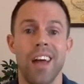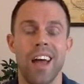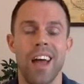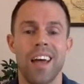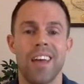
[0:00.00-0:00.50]

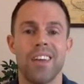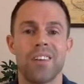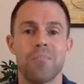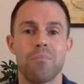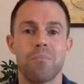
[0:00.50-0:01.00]
And
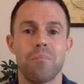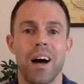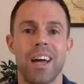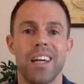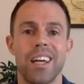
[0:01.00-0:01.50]

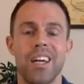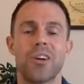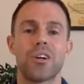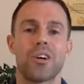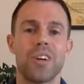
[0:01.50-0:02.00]
my
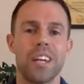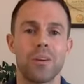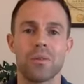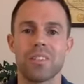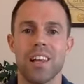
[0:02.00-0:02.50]
inner critic
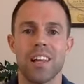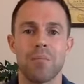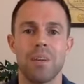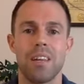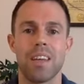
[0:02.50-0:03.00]
was telling
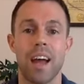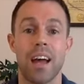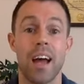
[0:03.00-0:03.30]
me that I